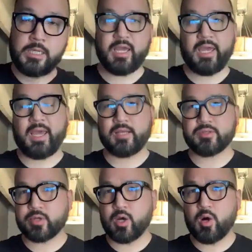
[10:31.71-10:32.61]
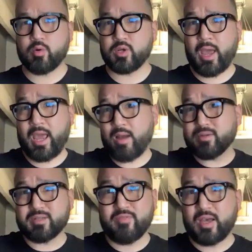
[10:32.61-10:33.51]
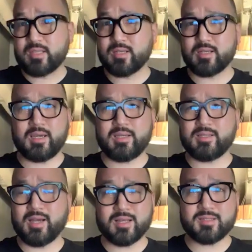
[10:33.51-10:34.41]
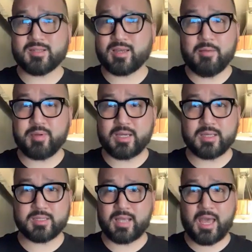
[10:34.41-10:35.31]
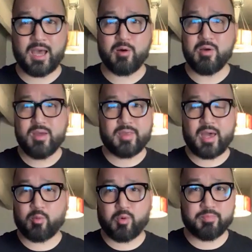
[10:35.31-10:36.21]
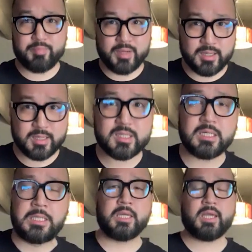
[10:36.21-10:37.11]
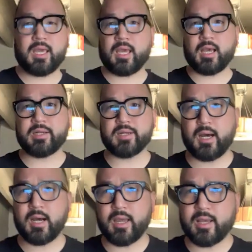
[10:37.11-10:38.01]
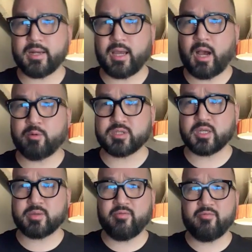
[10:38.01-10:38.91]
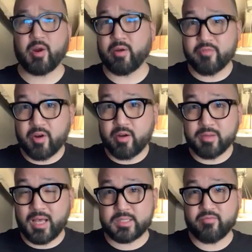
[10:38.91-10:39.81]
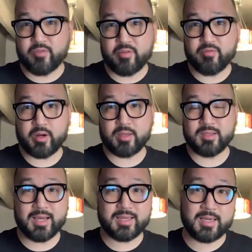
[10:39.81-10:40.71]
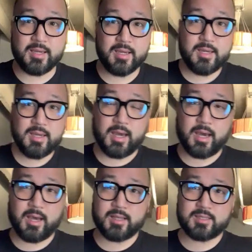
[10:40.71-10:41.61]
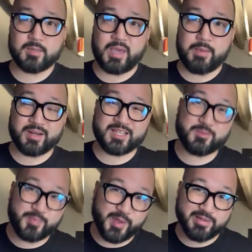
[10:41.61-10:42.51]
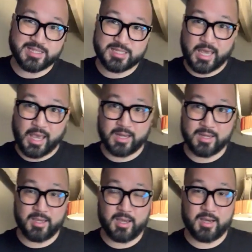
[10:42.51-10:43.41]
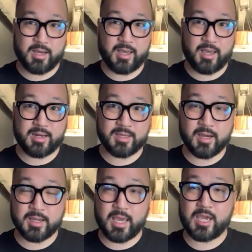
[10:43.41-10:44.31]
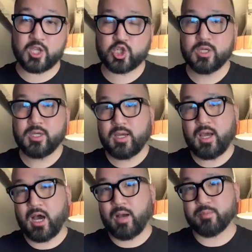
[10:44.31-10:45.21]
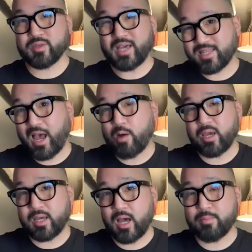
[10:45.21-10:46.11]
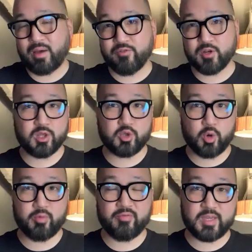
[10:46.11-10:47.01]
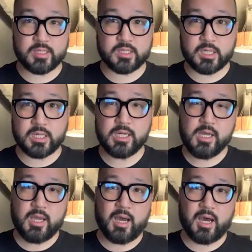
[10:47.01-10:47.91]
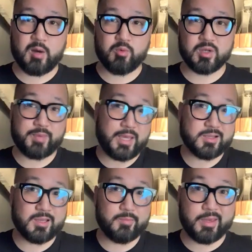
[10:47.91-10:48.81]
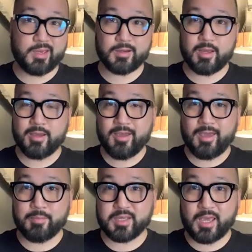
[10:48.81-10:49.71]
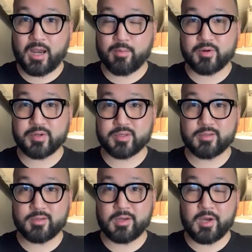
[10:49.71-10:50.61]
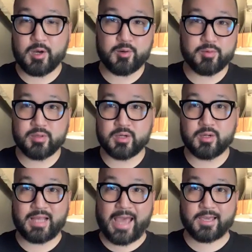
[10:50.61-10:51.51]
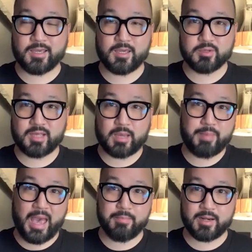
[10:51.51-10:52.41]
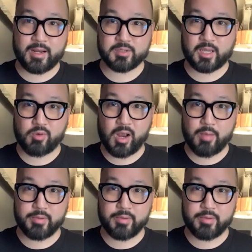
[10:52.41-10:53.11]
And so, you know, Hammer's invested in dozens of companies now that are worth billions. And uh, and I was just very, very blessed and very, very lucky uh, to be able to experience that uh, at a young age. Um, so that's how I got my foot in the door with V C, uh, was basically being M C Hammer's, you know, little lackey. He was like Batman and I was like Robin.